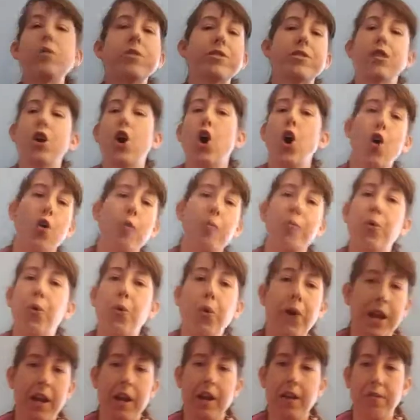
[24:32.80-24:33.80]
was the whole
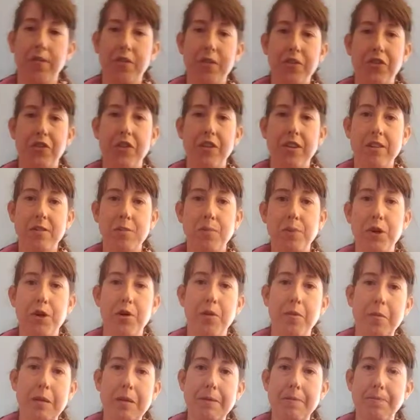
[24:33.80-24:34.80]
point of this
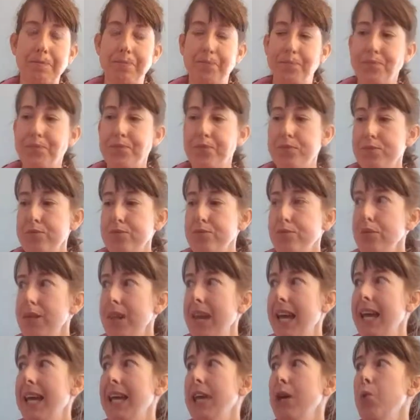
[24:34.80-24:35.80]
experiment?
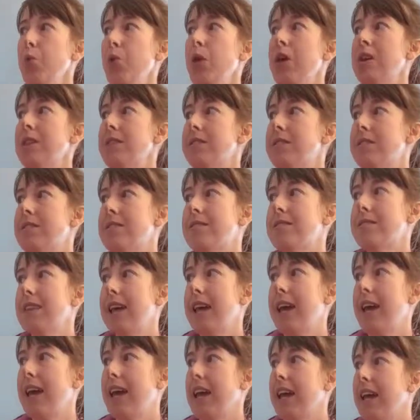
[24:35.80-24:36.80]
He wanted to
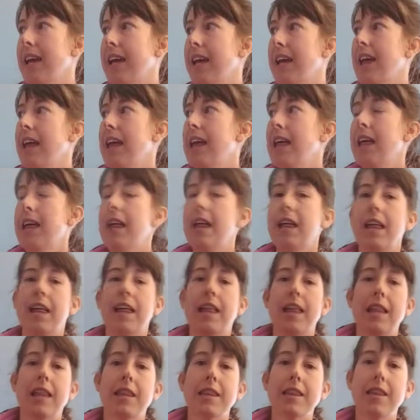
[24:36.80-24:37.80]
say
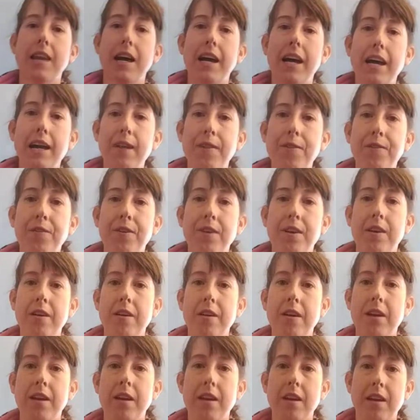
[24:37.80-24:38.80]
life
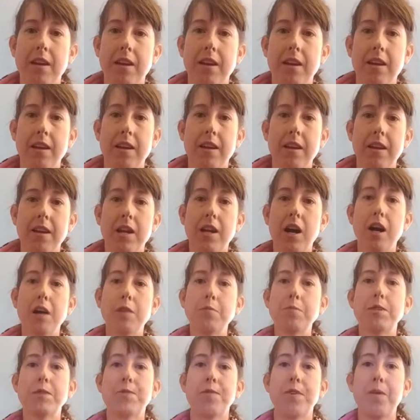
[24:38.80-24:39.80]

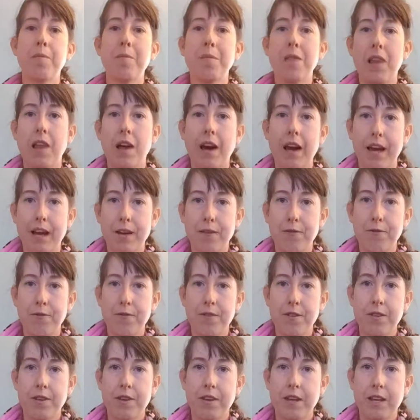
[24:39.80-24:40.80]
comes from life.
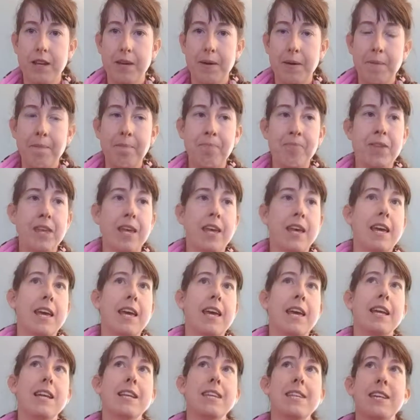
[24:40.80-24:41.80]

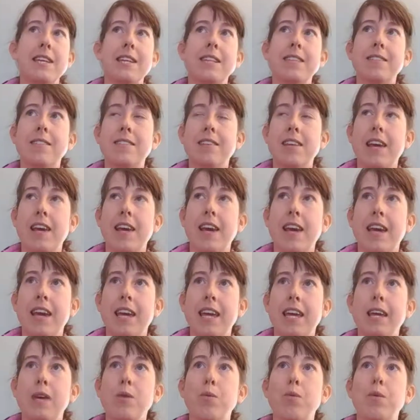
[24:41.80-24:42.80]
He didn't say